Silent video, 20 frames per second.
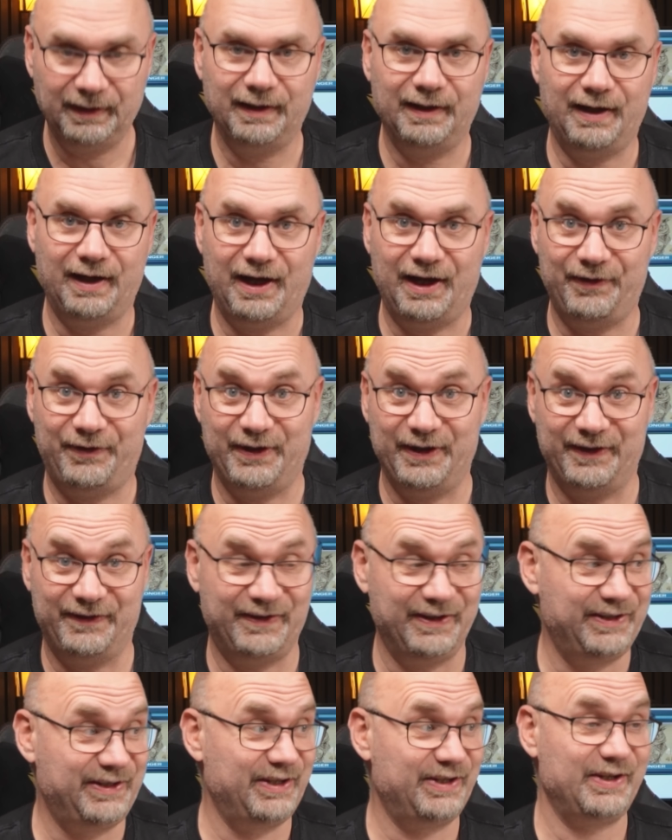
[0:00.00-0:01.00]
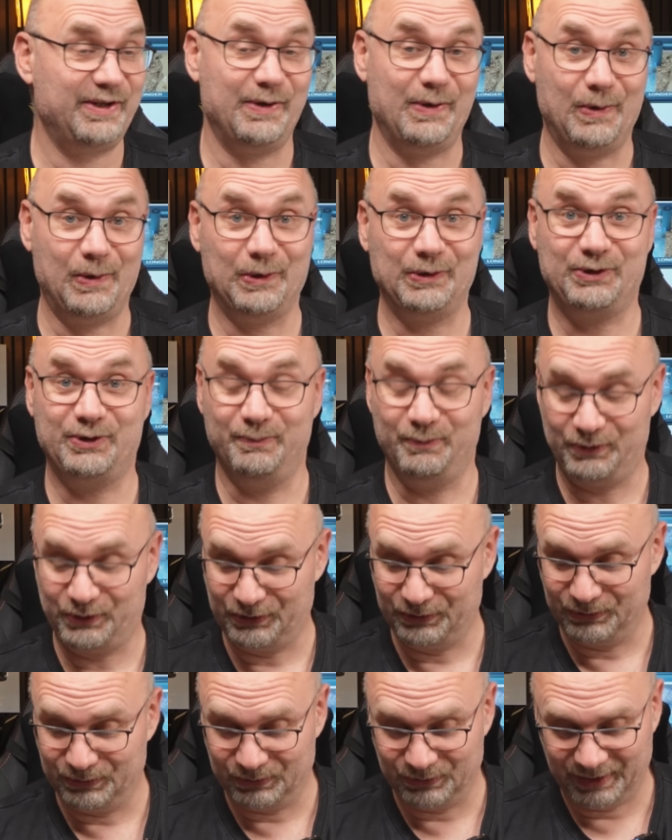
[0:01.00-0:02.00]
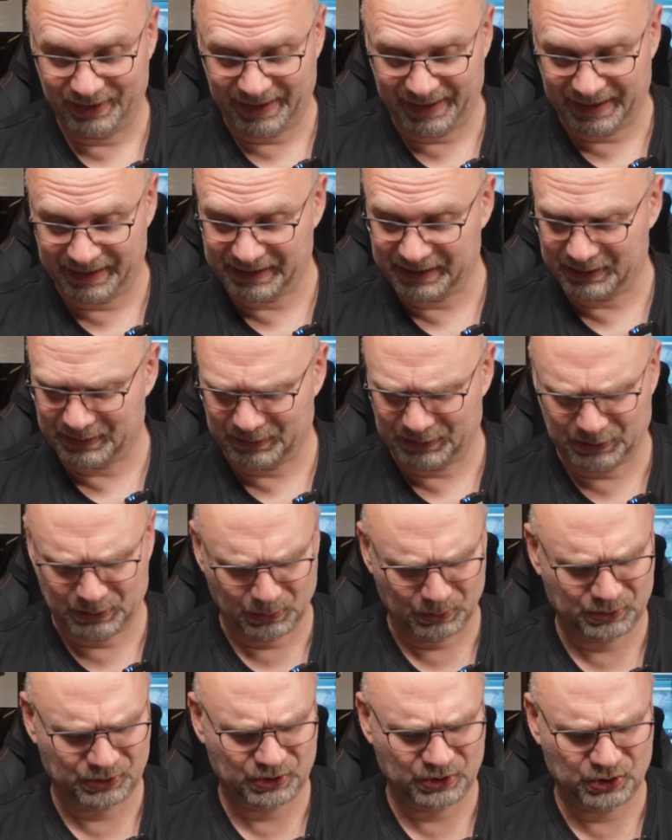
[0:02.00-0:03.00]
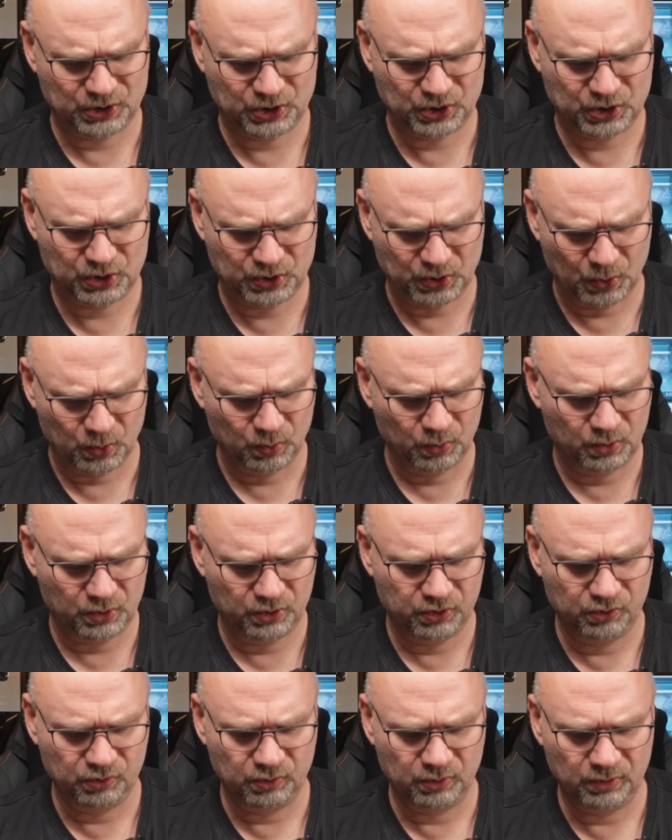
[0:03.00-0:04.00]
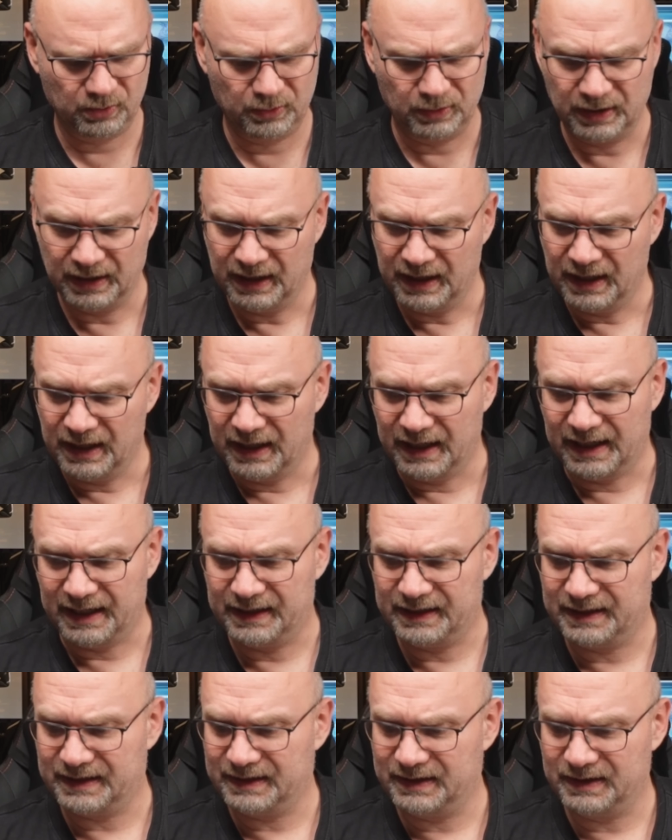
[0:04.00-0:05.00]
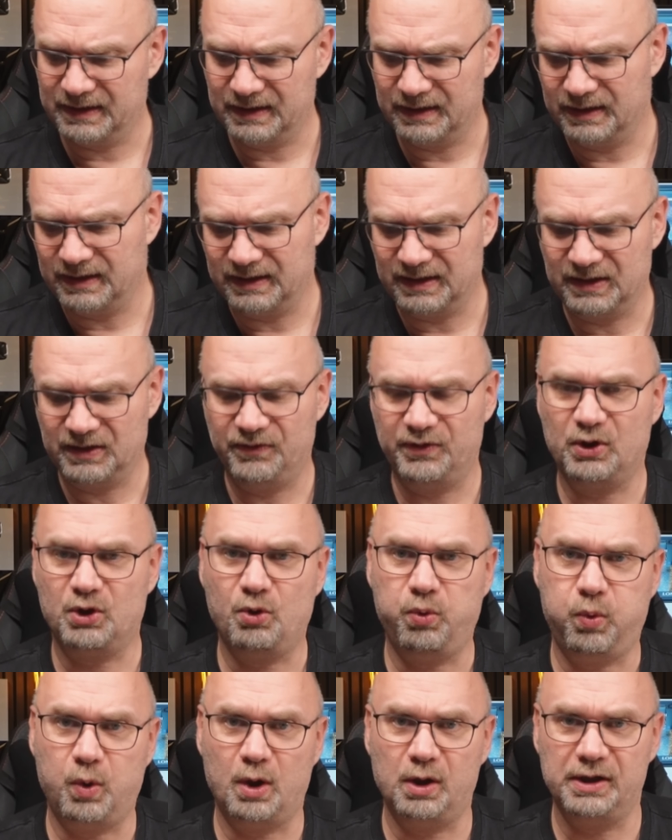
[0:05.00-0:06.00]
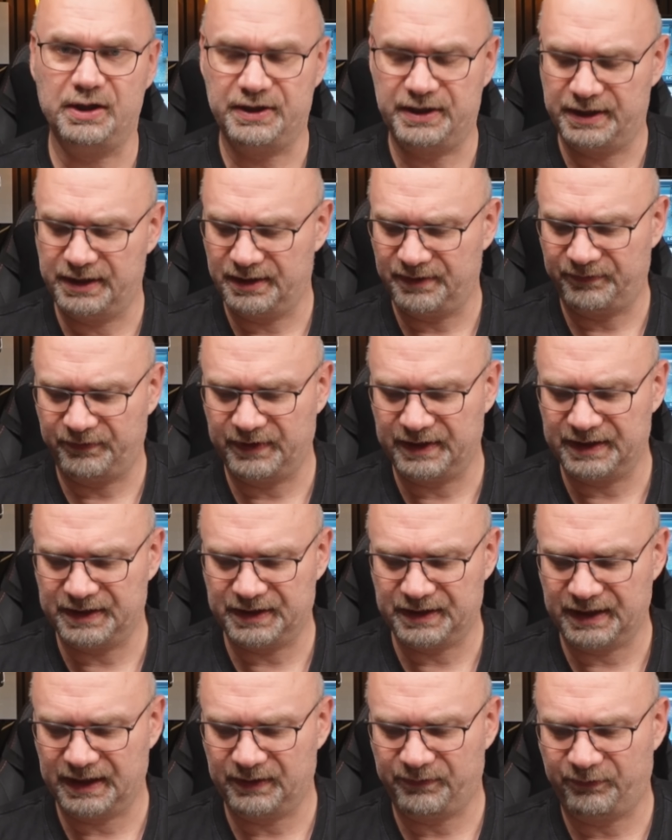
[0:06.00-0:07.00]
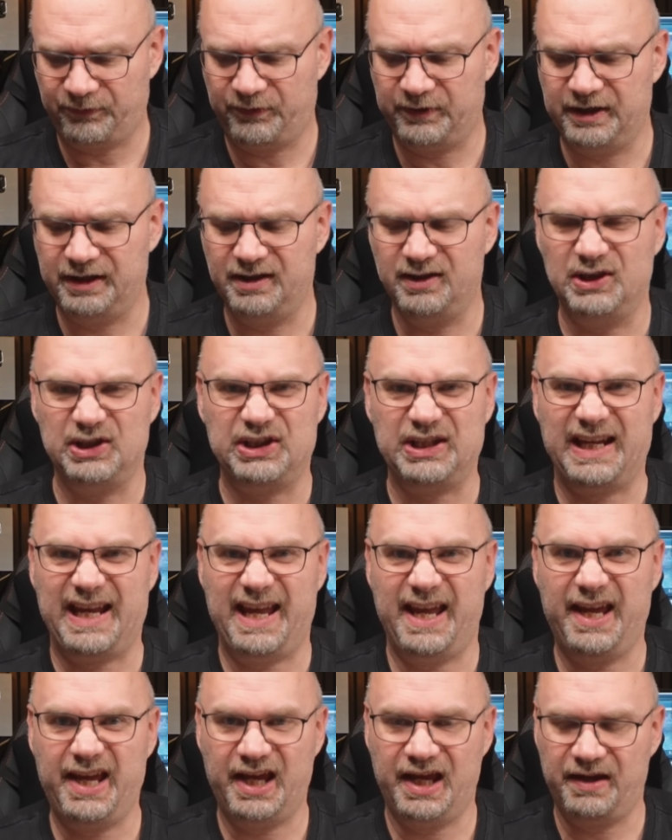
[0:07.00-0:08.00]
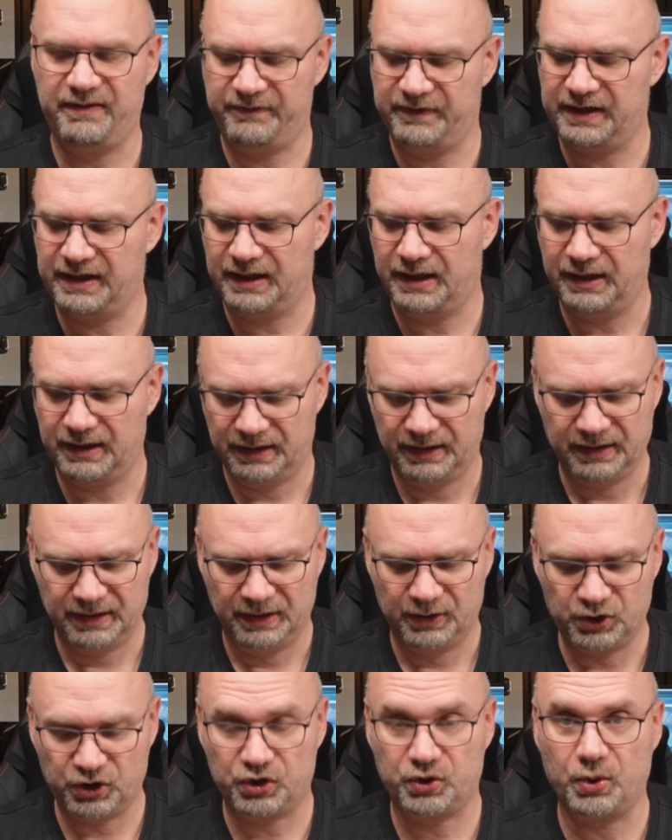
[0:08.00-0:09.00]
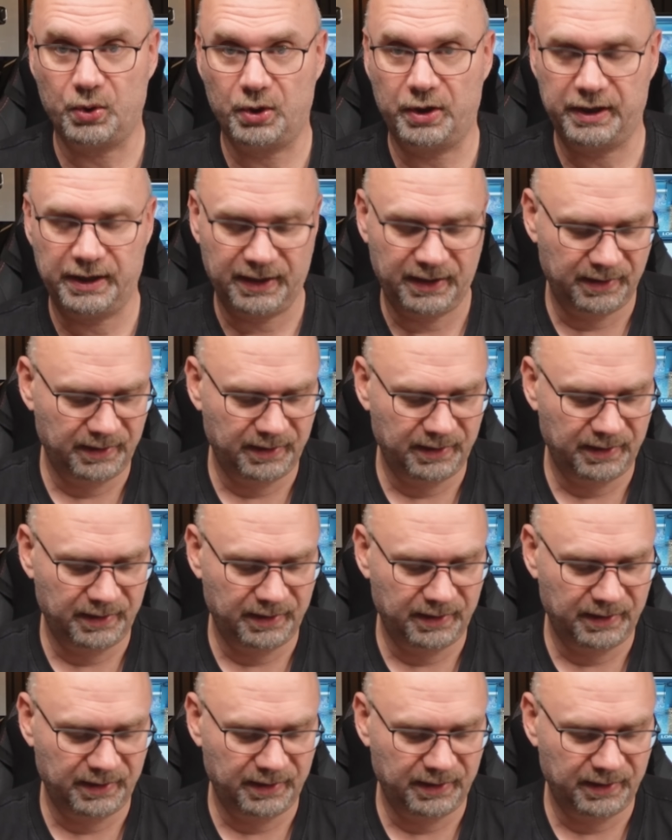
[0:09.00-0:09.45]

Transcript: I think this is an awesome tool and it looks so cool. And the quality of this, it feels heavy, sturdy.